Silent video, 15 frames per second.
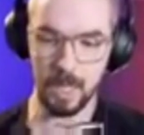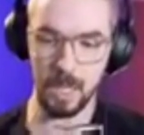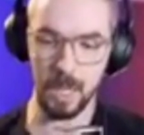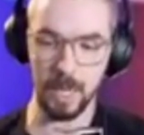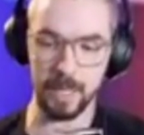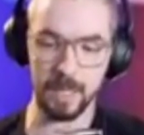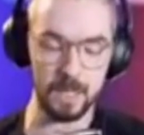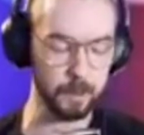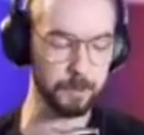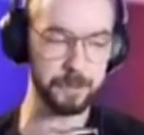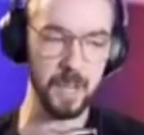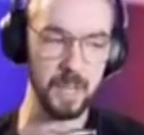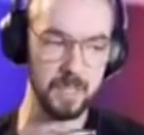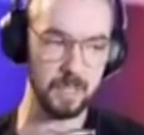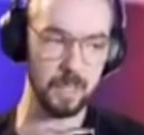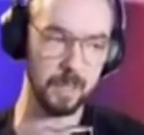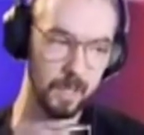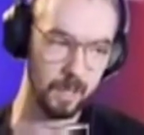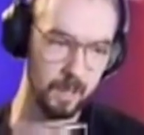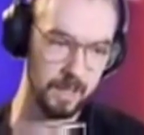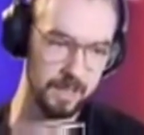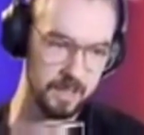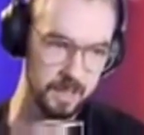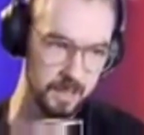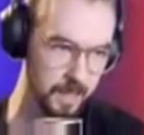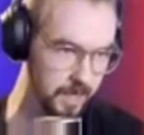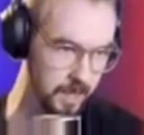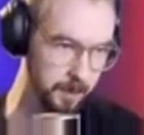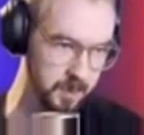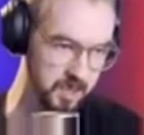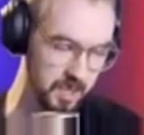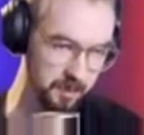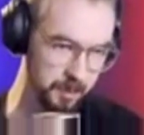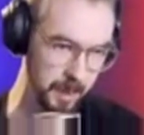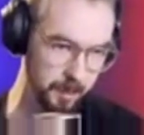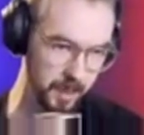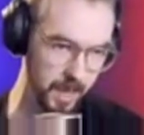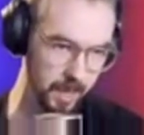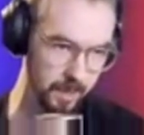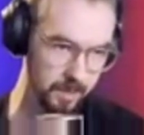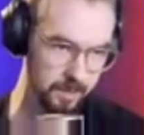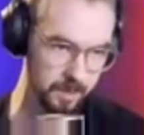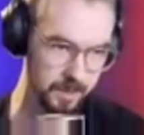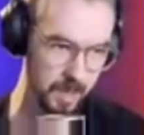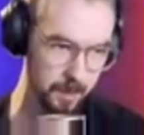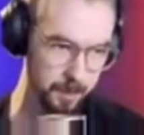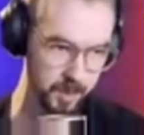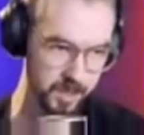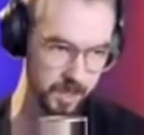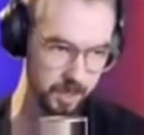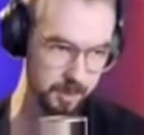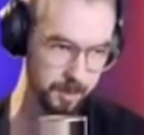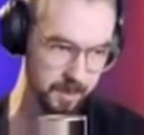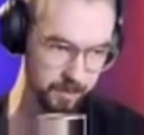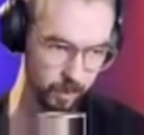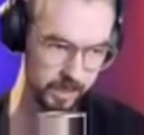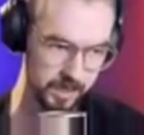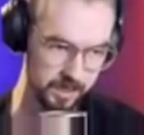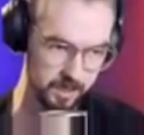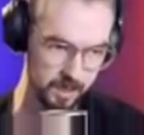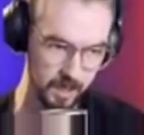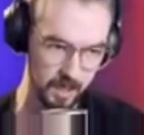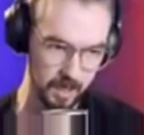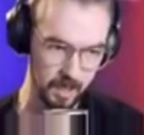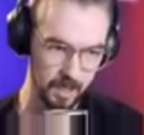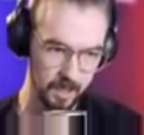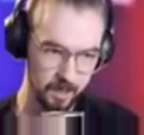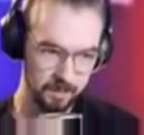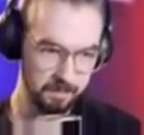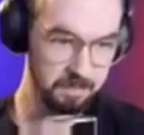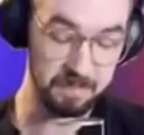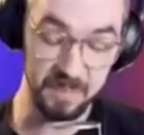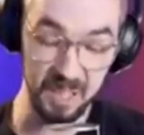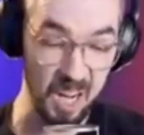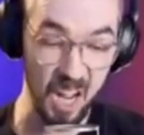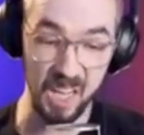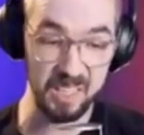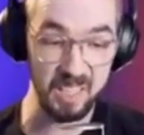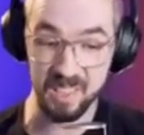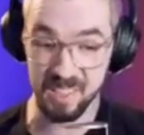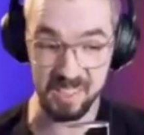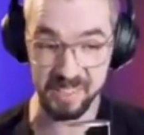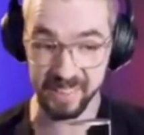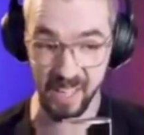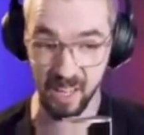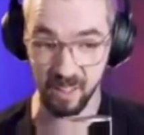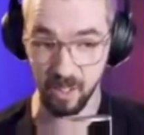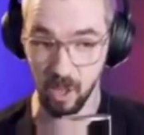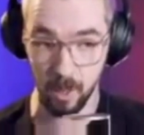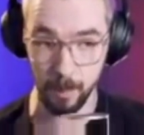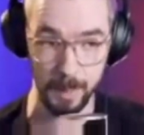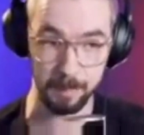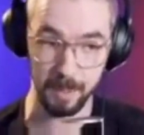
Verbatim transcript: gotta get the face in there. It's 90% of my brand, the 10% is my voice. The content is not at all my